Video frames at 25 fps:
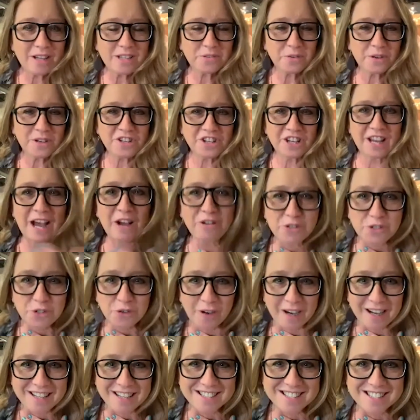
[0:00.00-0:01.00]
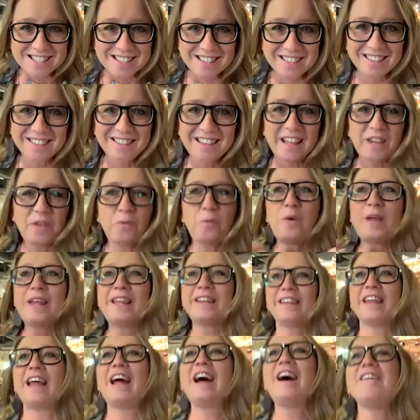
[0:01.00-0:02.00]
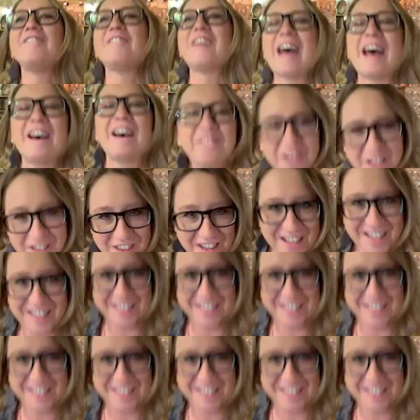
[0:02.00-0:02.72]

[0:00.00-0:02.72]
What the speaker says: reaching out to us. Like, we love everything